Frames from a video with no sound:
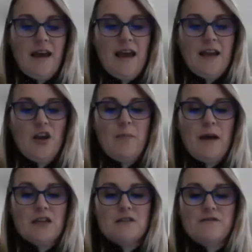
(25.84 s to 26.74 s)
And her
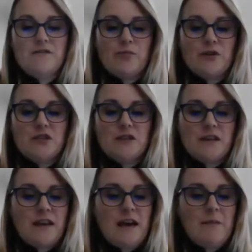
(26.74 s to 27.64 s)
passion for bridging
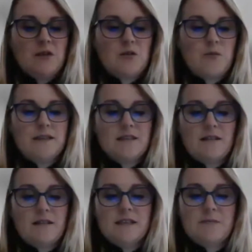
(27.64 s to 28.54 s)
the gap between
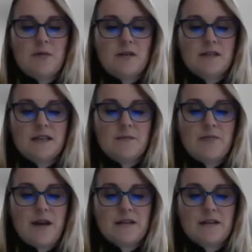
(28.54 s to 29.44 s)
science, policy, and
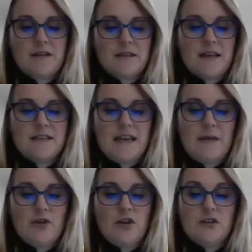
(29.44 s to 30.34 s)
practice has
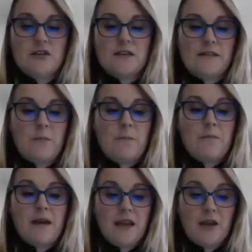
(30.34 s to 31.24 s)
enabled her to deliver
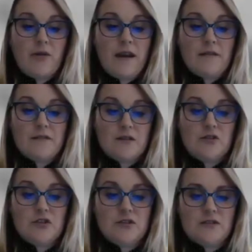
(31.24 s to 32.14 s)
many creative
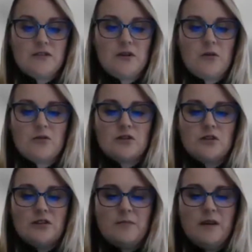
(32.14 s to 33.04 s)
solutions to long
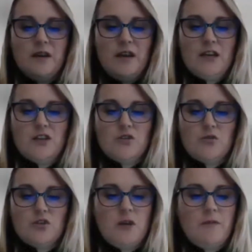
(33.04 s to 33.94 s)
term and
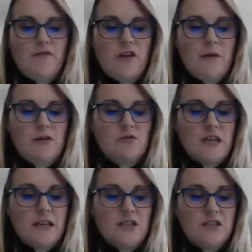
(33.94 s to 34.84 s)
short term environmental
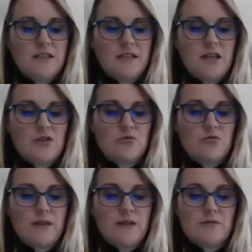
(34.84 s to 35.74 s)
challenges in natural
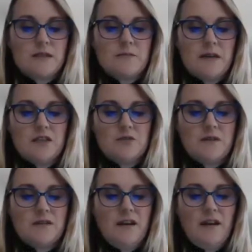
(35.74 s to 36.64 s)
resources
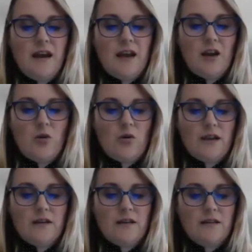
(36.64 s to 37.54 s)
management and
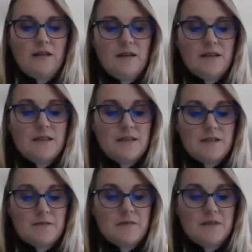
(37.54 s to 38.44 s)
aquatic
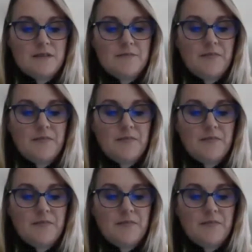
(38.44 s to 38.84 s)
systems.